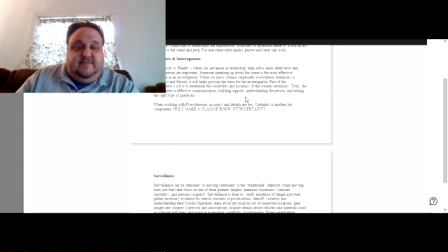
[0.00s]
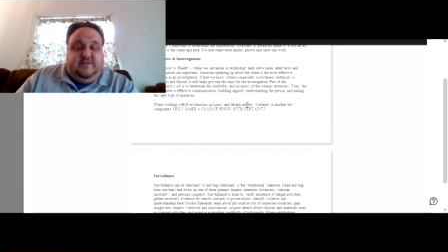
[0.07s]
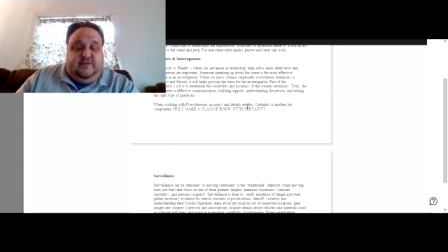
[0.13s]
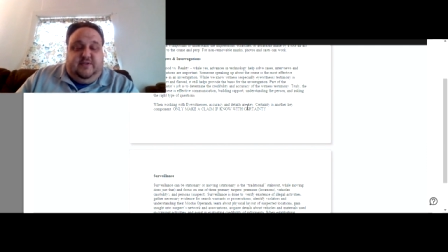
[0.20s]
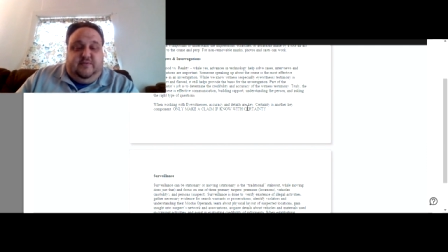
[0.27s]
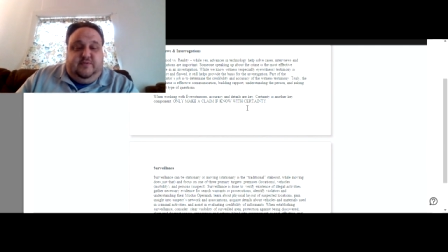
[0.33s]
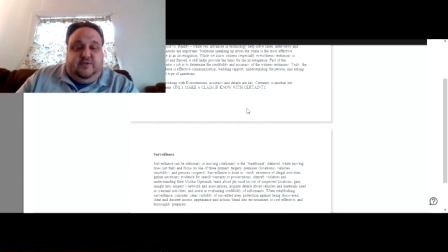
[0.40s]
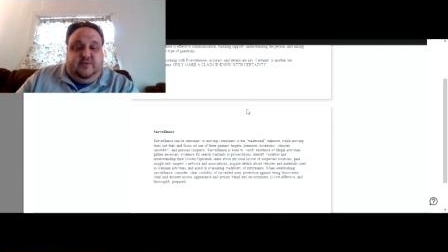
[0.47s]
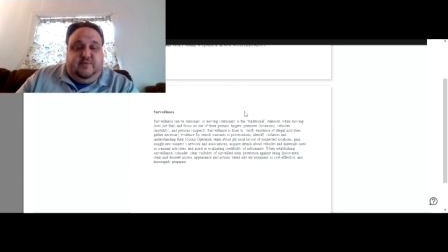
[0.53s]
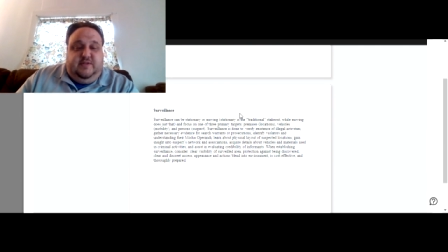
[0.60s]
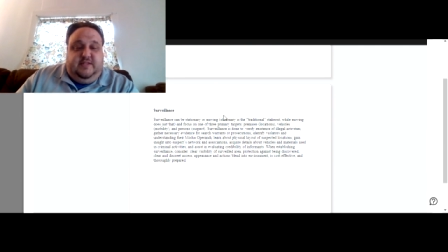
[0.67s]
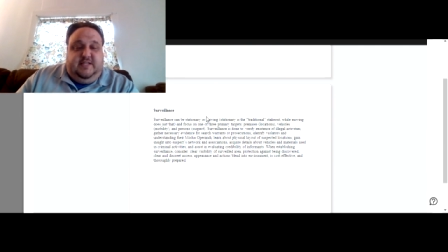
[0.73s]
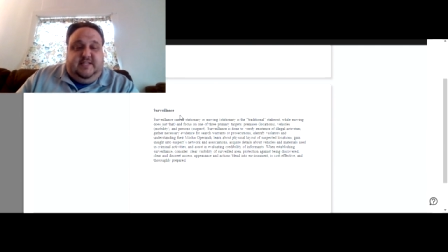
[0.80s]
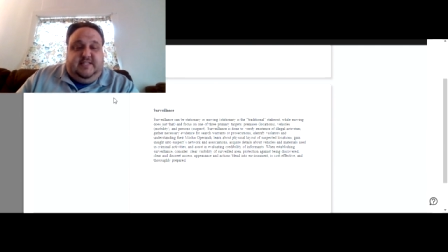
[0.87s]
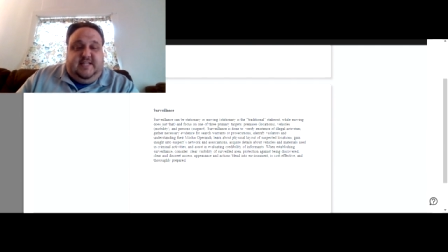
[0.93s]
so you do
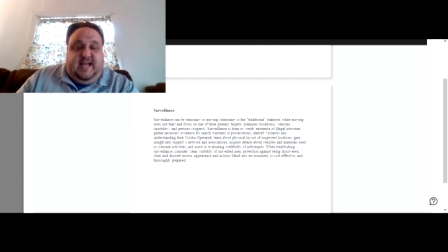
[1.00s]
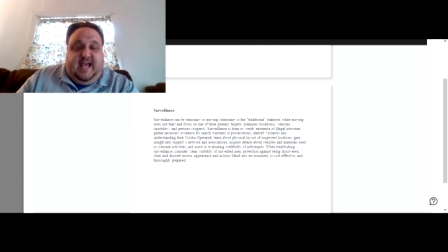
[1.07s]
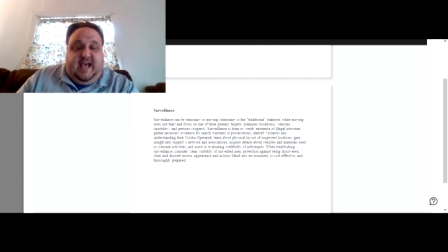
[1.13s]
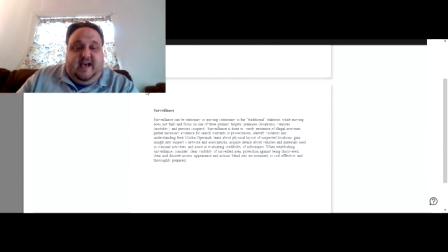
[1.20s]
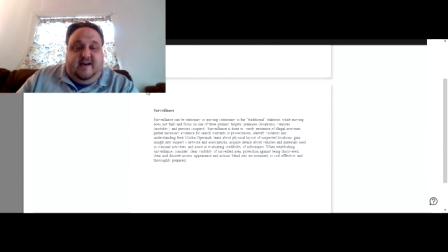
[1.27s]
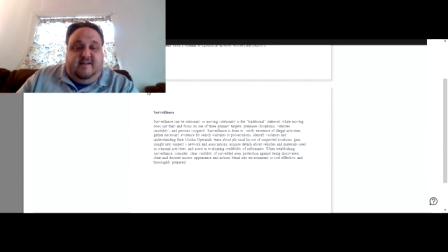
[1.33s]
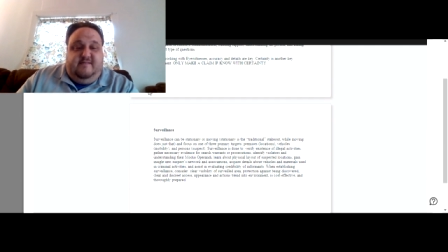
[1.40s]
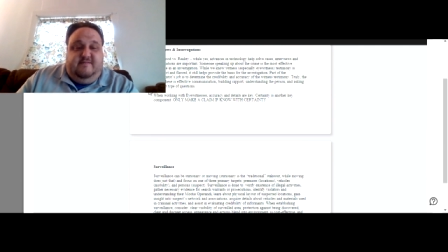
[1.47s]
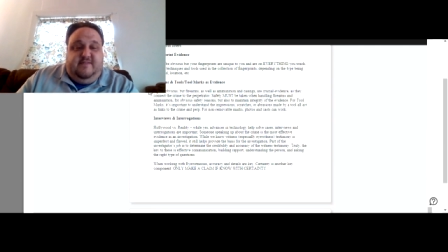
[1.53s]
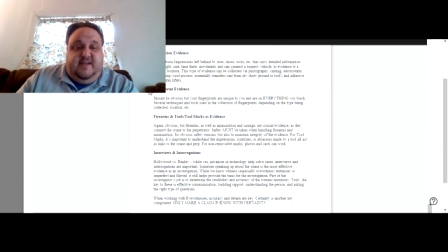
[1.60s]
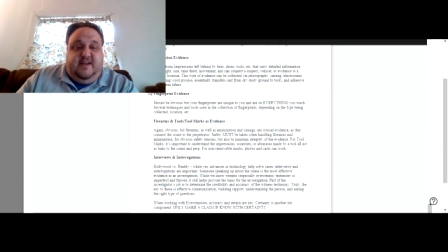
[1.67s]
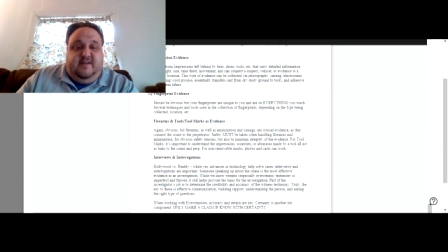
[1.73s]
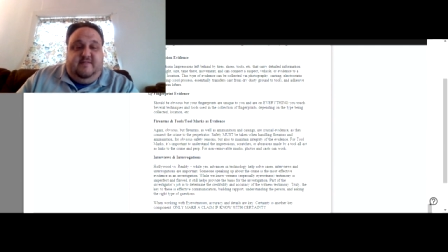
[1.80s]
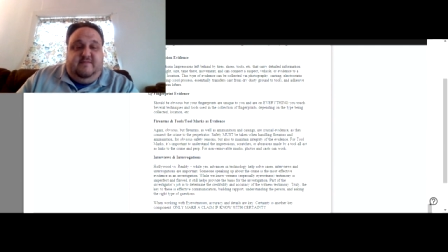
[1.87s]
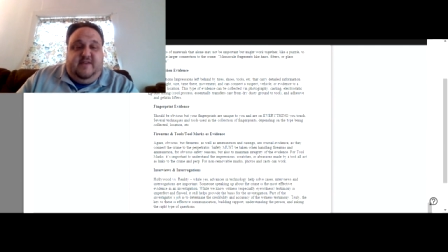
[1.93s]
at least have
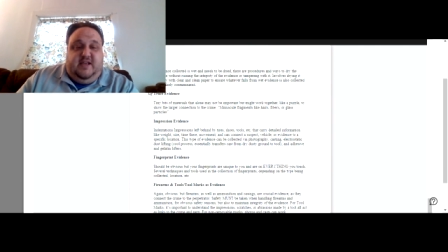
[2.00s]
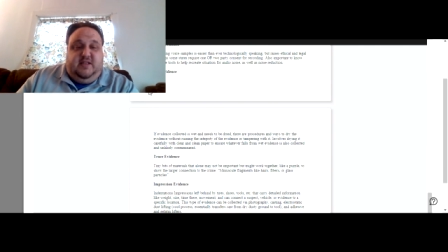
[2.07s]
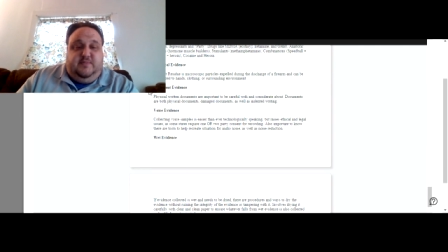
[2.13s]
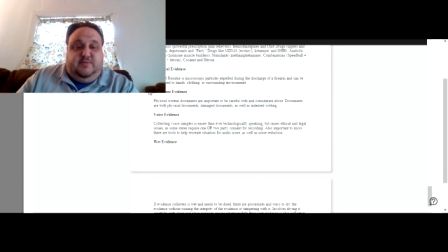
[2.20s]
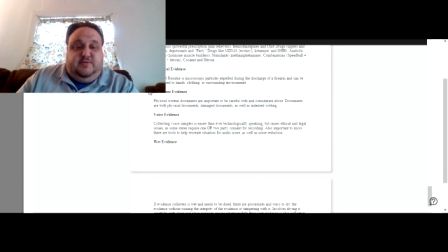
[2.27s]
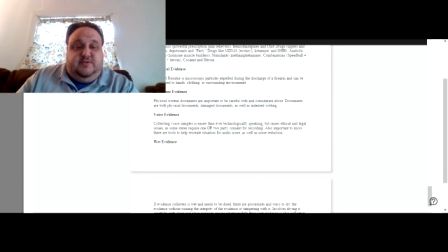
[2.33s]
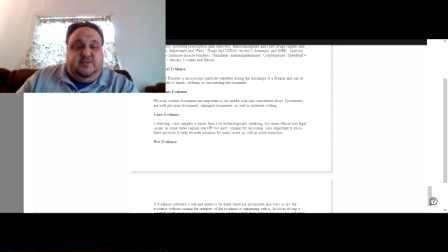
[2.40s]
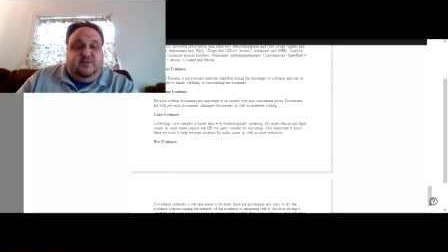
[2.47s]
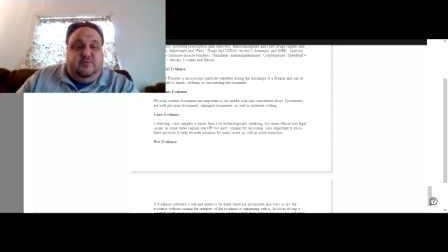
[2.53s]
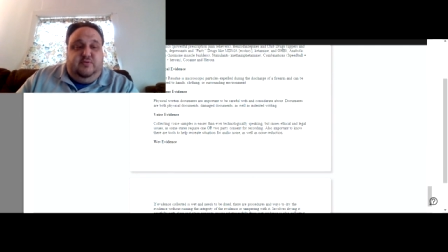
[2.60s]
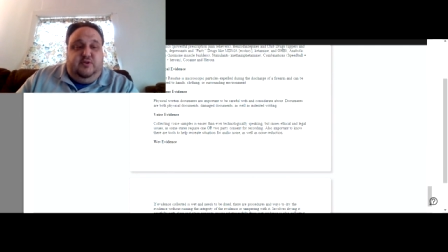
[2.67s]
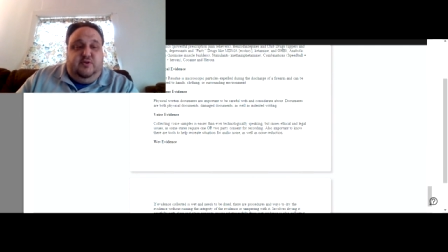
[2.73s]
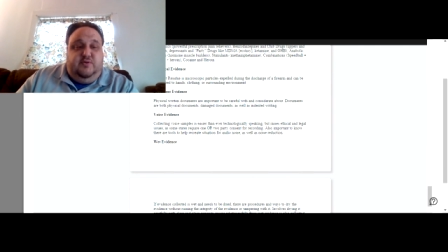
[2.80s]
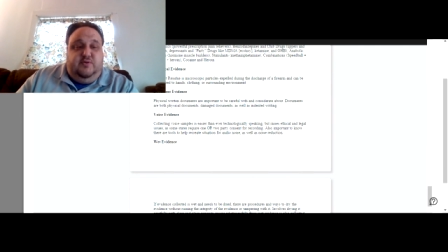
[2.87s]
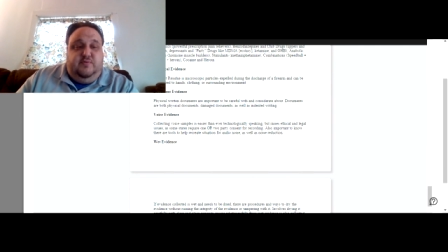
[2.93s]
it available to
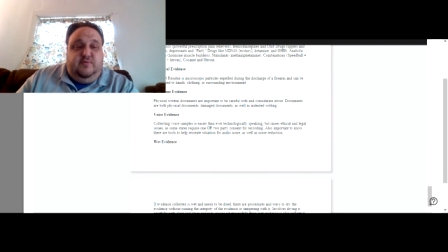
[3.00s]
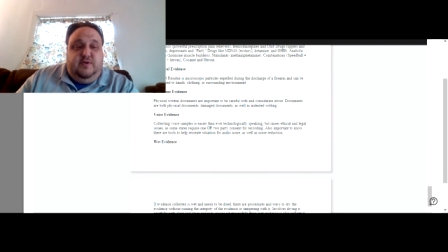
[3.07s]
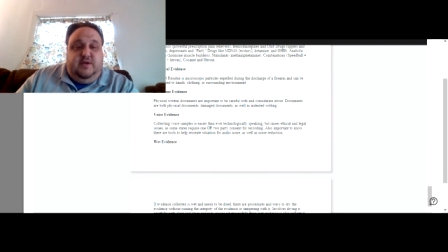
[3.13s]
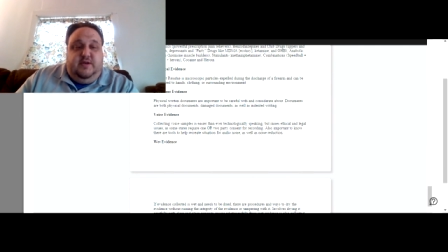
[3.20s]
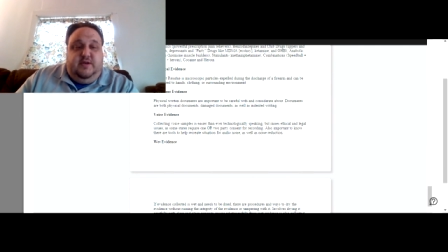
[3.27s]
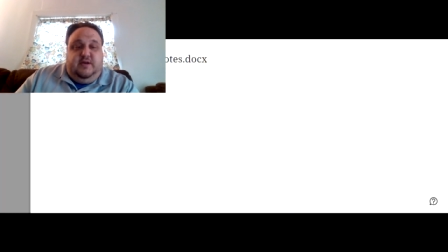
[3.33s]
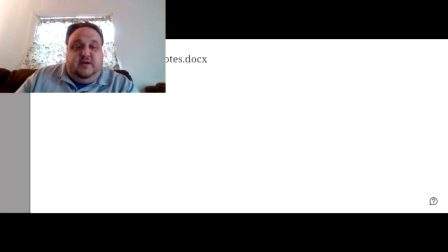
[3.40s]
you.